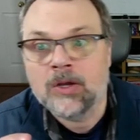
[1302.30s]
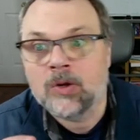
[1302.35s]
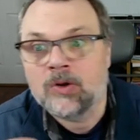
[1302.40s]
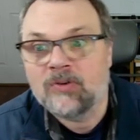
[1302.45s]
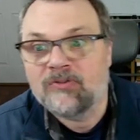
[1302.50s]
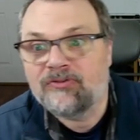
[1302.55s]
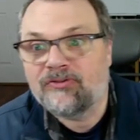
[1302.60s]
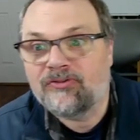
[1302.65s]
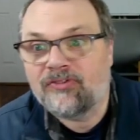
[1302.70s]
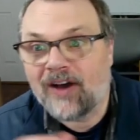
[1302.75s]

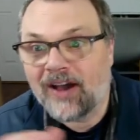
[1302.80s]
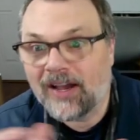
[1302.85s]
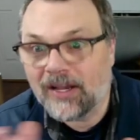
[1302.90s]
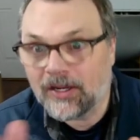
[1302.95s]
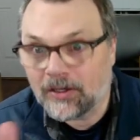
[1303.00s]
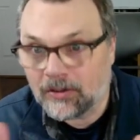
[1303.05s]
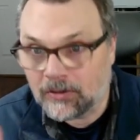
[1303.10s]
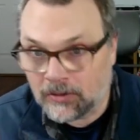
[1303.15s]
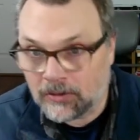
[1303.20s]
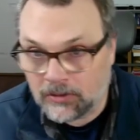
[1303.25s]

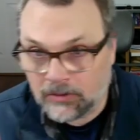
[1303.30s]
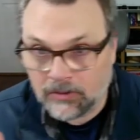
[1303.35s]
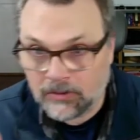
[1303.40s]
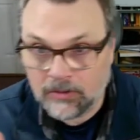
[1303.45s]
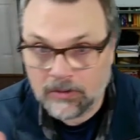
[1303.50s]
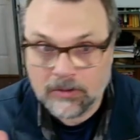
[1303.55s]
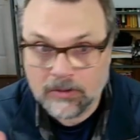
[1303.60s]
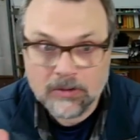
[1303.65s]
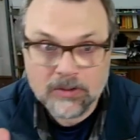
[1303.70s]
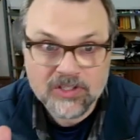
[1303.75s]
final
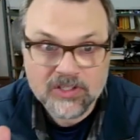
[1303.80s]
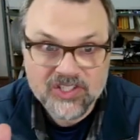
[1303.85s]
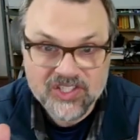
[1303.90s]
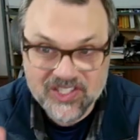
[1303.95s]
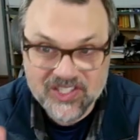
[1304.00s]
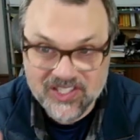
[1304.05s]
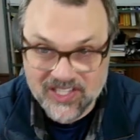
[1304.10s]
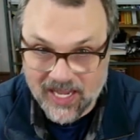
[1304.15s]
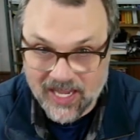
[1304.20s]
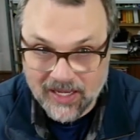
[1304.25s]

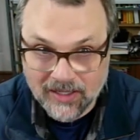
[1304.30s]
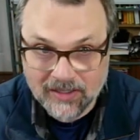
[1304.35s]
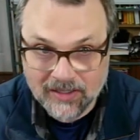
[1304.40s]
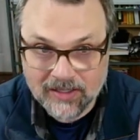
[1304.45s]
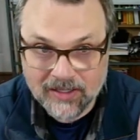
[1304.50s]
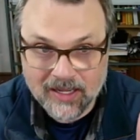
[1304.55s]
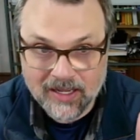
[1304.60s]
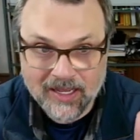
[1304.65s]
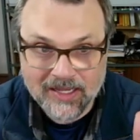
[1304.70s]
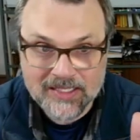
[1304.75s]
set
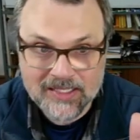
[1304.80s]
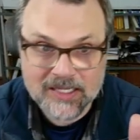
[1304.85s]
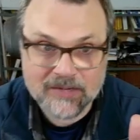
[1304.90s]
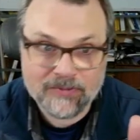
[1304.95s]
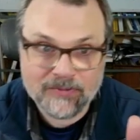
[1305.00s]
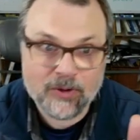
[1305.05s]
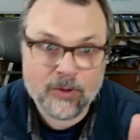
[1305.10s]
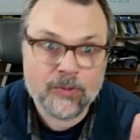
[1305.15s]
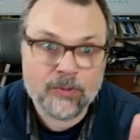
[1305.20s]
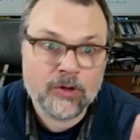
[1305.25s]
as if
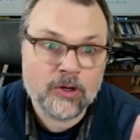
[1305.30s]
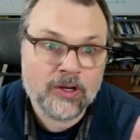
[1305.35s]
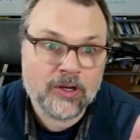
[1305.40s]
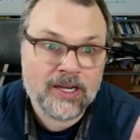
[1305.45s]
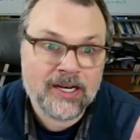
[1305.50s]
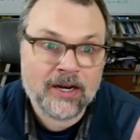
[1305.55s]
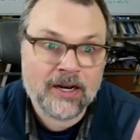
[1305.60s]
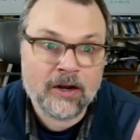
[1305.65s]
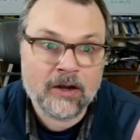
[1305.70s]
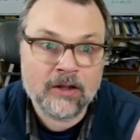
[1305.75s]
you were looking
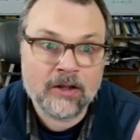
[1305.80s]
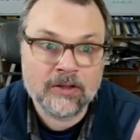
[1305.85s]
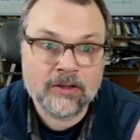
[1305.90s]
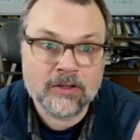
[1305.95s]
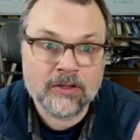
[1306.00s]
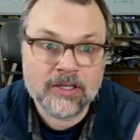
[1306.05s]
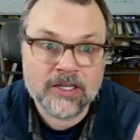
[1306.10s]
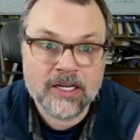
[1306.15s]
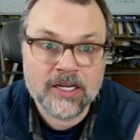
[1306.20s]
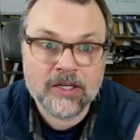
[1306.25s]
at all the
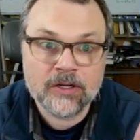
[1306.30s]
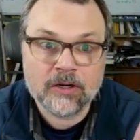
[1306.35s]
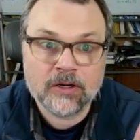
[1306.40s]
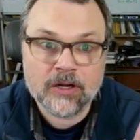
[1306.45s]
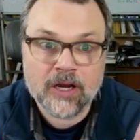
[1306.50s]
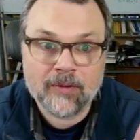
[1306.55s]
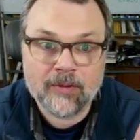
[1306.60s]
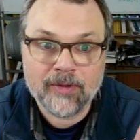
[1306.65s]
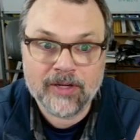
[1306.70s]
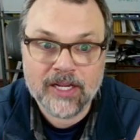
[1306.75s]
linear
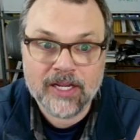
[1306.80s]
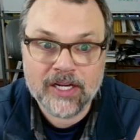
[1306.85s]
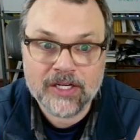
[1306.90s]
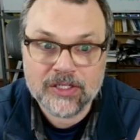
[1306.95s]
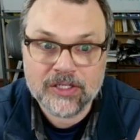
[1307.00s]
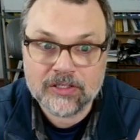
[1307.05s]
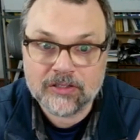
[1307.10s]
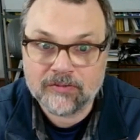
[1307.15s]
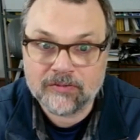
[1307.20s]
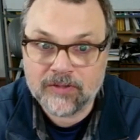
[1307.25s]

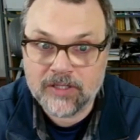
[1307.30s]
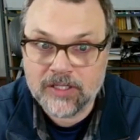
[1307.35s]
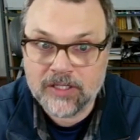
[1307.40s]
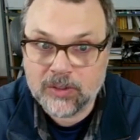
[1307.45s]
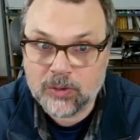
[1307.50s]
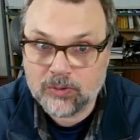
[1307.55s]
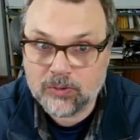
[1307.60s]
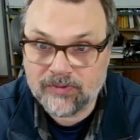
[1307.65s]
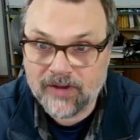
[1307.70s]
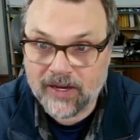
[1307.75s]
combinations of these
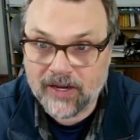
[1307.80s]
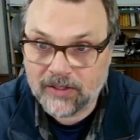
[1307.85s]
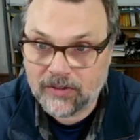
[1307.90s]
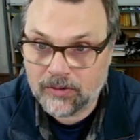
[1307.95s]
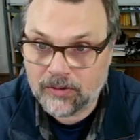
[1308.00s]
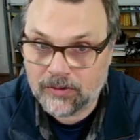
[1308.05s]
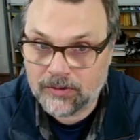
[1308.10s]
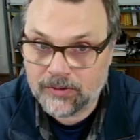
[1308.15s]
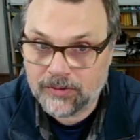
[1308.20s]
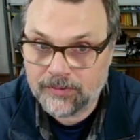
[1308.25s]
two
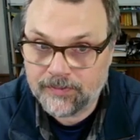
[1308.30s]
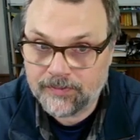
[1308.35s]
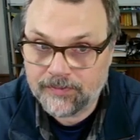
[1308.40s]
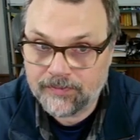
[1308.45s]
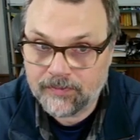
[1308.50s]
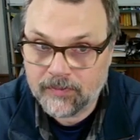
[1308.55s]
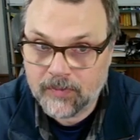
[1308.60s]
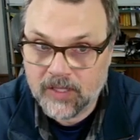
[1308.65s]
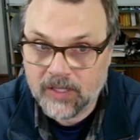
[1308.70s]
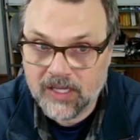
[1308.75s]
vectors,
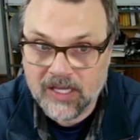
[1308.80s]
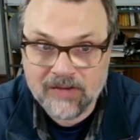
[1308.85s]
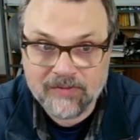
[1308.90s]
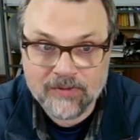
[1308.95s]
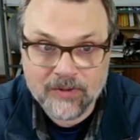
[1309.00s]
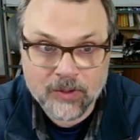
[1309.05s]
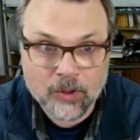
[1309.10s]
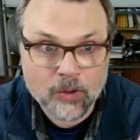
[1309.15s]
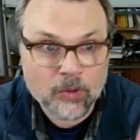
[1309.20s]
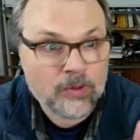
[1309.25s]

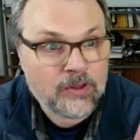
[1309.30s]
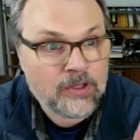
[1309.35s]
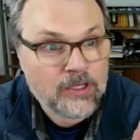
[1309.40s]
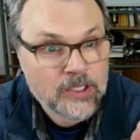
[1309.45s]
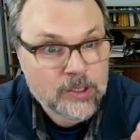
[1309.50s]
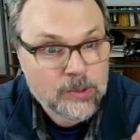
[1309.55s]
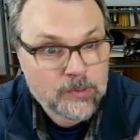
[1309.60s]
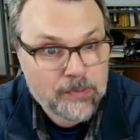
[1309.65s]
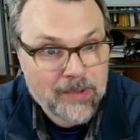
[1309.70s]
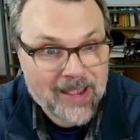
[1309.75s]
even though the
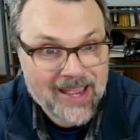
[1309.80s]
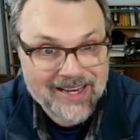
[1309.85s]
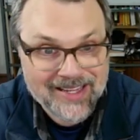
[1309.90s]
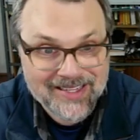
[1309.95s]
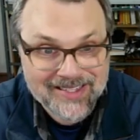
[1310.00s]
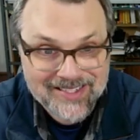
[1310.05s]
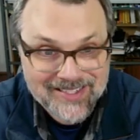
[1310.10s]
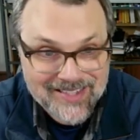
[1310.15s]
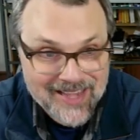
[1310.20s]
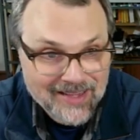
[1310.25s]
spanning
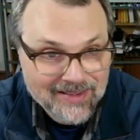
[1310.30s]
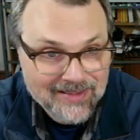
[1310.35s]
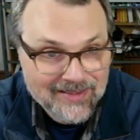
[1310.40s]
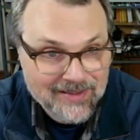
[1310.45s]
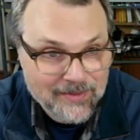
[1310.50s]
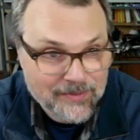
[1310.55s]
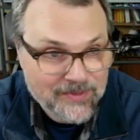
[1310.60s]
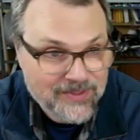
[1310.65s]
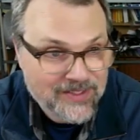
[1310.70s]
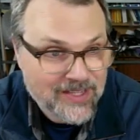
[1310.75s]
sets
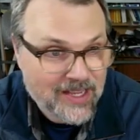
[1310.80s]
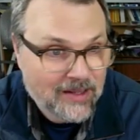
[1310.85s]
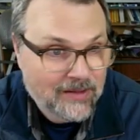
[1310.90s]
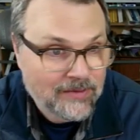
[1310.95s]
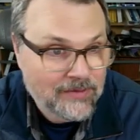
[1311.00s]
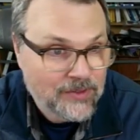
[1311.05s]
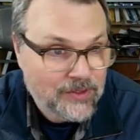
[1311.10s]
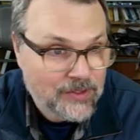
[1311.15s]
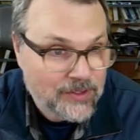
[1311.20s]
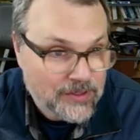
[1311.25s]

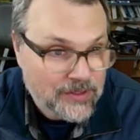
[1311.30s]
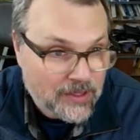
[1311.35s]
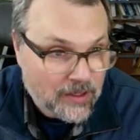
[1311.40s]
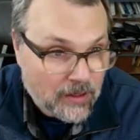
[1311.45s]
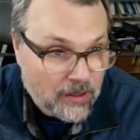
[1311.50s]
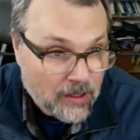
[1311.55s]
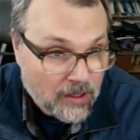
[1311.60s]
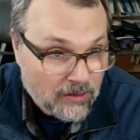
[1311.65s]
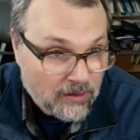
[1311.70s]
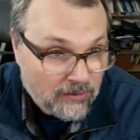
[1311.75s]
themselves, just the
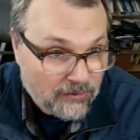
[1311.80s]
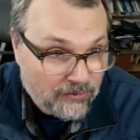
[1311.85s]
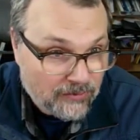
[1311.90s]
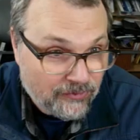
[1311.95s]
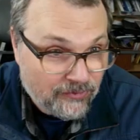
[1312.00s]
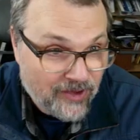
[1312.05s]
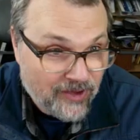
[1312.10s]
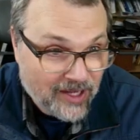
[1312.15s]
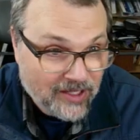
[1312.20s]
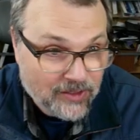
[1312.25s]

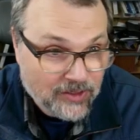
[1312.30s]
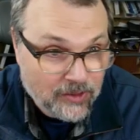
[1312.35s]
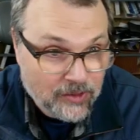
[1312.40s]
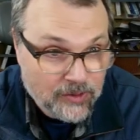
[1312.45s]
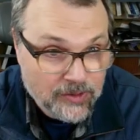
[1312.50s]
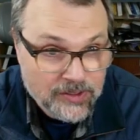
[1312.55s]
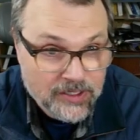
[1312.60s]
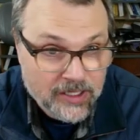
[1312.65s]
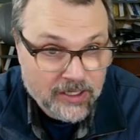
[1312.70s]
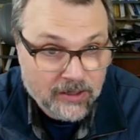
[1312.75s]

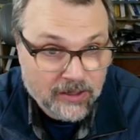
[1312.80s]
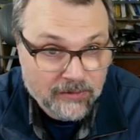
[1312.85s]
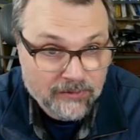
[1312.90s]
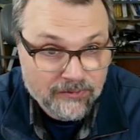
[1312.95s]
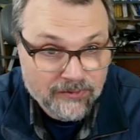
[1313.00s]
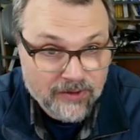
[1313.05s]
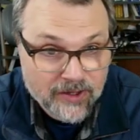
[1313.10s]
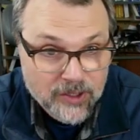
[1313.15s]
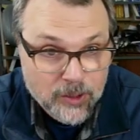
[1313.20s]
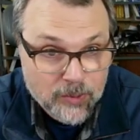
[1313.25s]
vectors that are
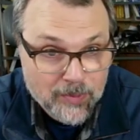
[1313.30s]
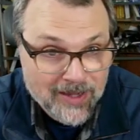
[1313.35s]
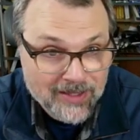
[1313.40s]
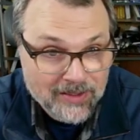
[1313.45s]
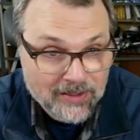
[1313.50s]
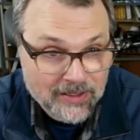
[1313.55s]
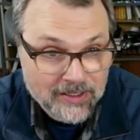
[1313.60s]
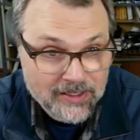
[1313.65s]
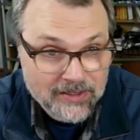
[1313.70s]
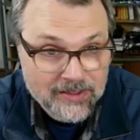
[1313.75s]

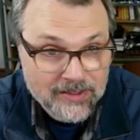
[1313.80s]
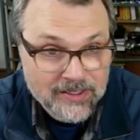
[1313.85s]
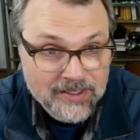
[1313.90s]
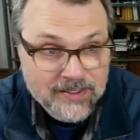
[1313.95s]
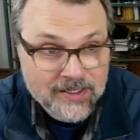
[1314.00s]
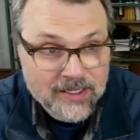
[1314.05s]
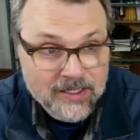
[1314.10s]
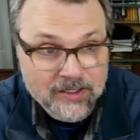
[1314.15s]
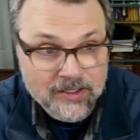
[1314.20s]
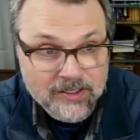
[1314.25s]
fundamentally in this
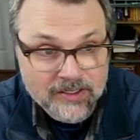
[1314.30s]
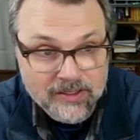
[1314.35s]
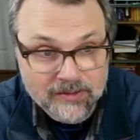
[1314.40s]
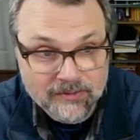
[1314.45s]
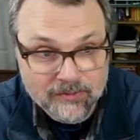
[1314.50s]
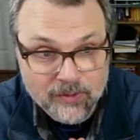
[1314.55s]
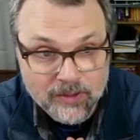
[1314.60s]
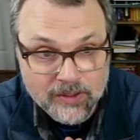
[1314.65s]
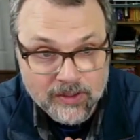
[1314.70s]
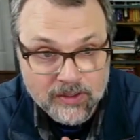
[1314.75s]
set, are
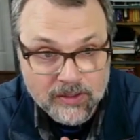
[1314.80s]
different.